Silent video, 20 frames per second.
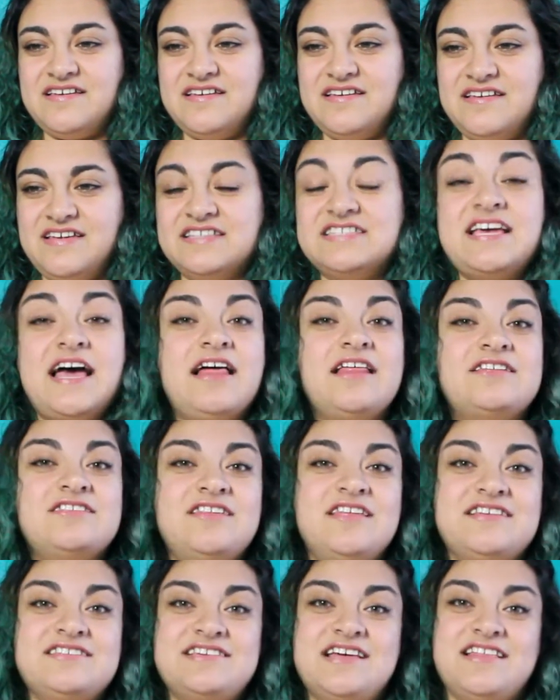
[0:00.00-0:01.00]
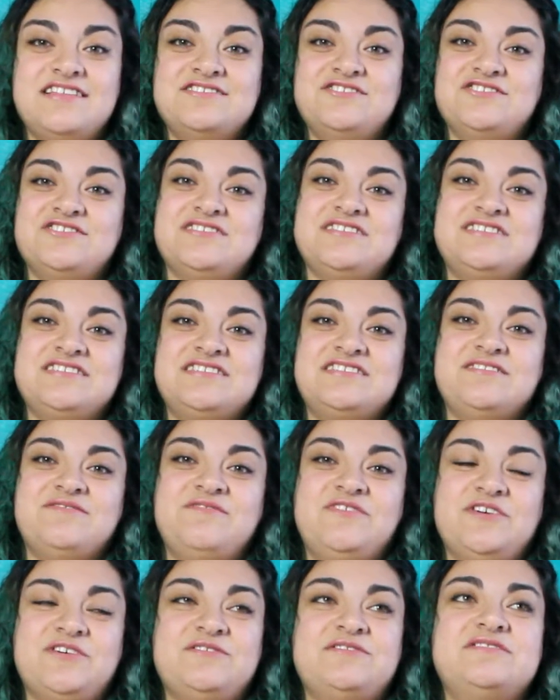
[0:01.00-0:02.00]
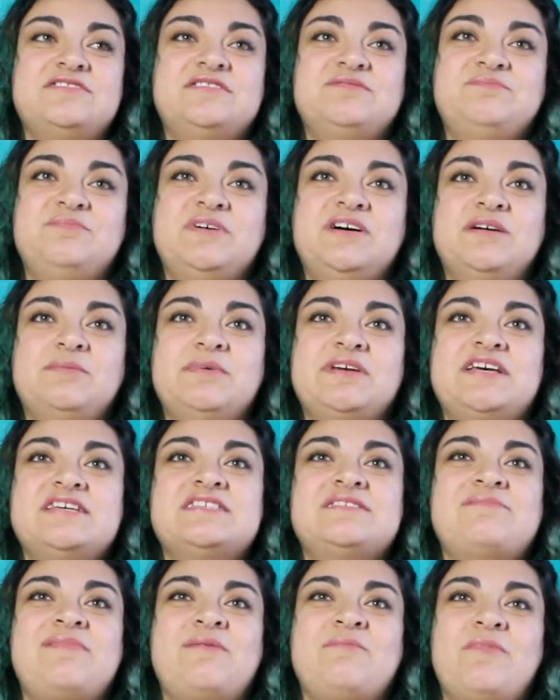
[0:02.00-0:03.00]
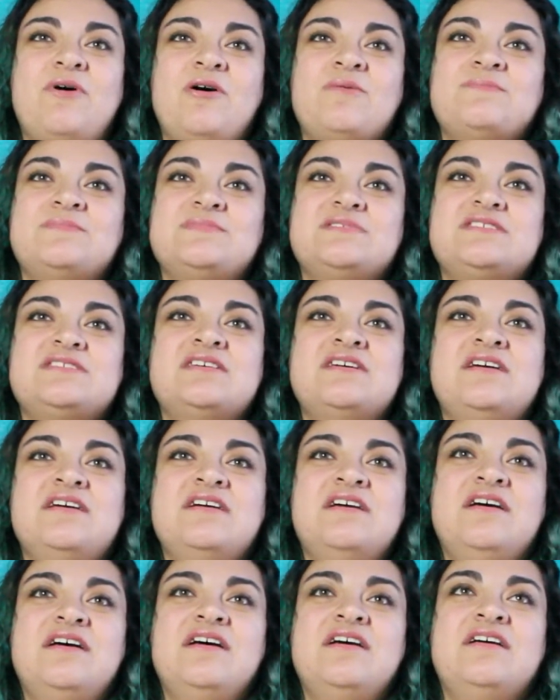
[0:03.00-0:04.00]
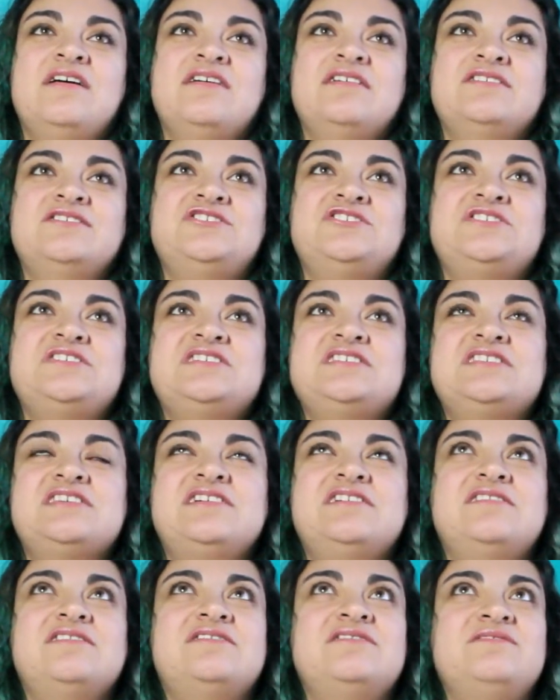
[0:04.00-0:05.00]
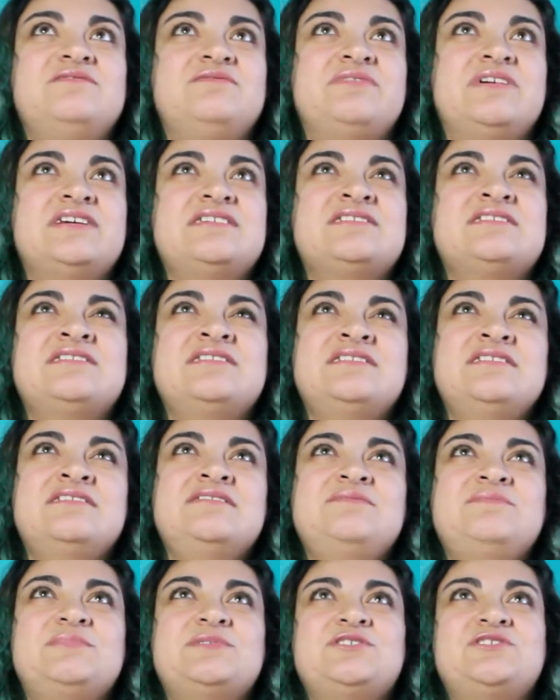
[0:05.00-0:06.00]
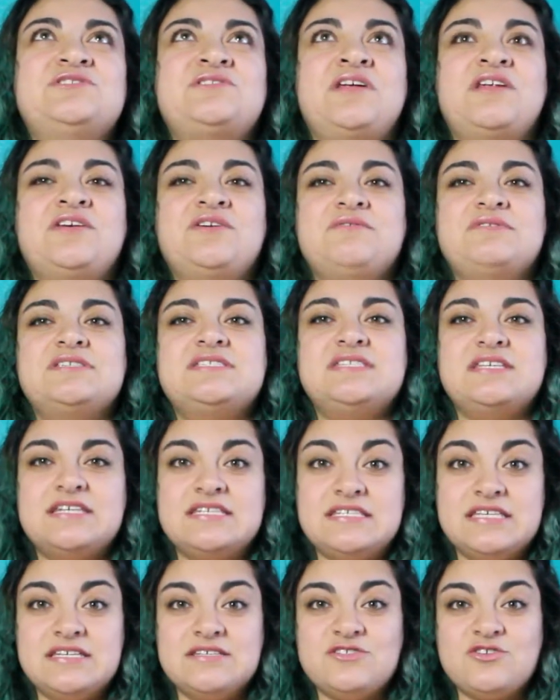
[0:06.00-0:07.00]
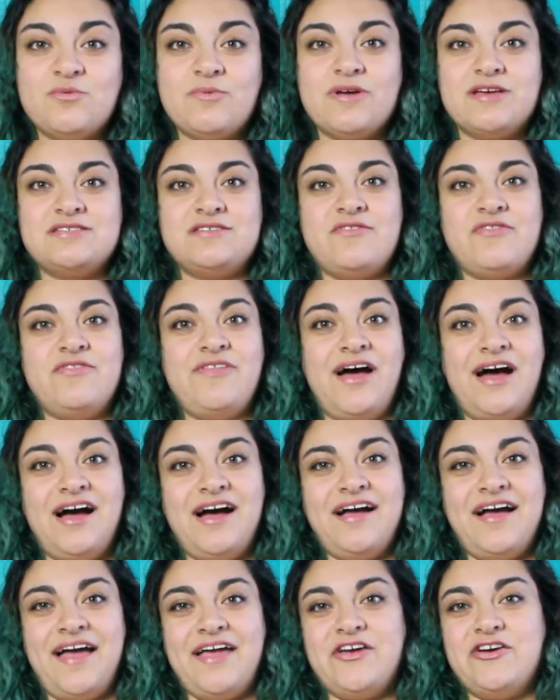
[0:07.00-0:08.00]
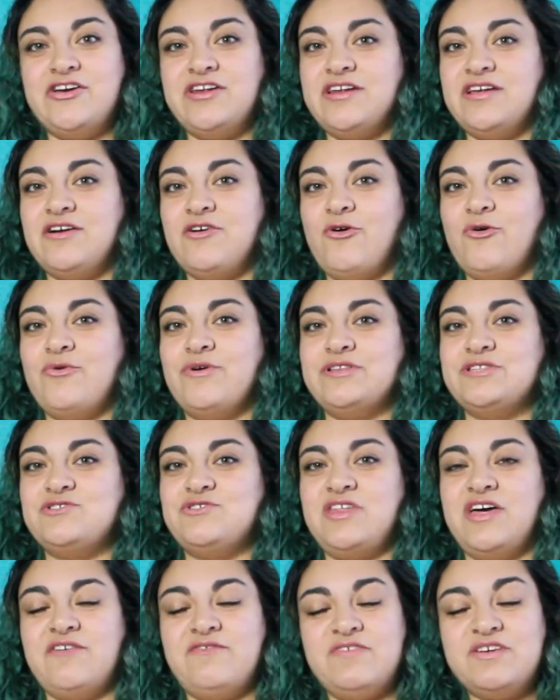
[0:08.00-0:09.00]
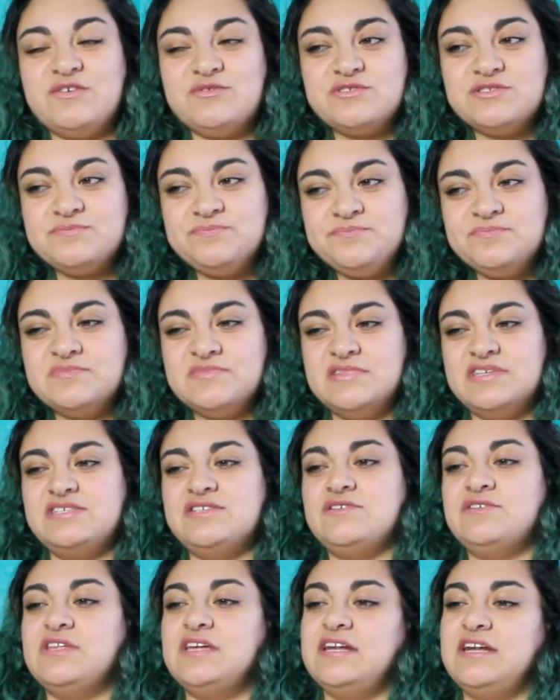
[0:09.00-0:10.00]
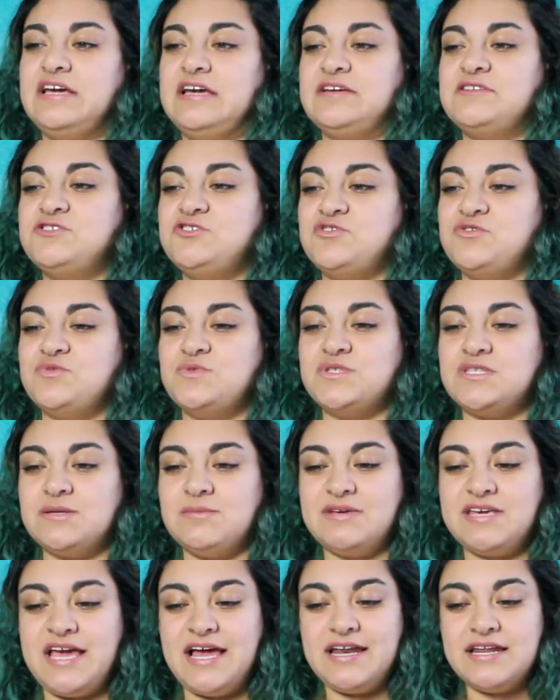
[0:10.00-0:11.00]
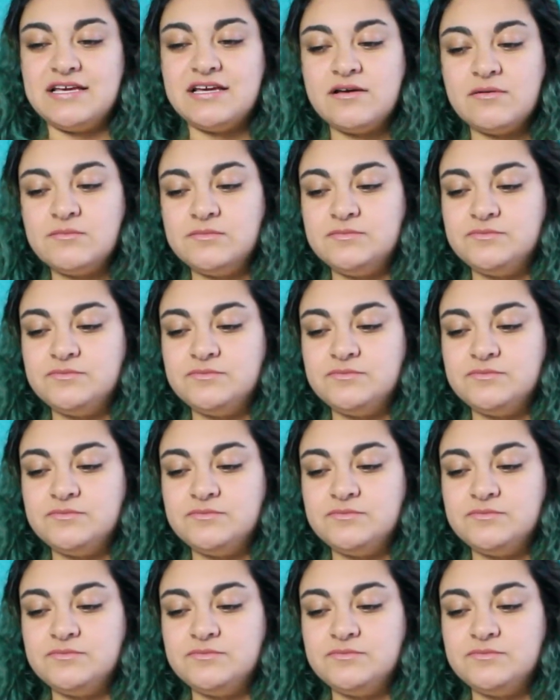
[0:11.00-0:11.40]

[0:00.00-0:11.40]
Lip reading: the intelligence field, but because of my mom's, she's a resident, but she's not a U.S. citizen, so because of that, I couldn't go into that field. So then I chose the mechanic,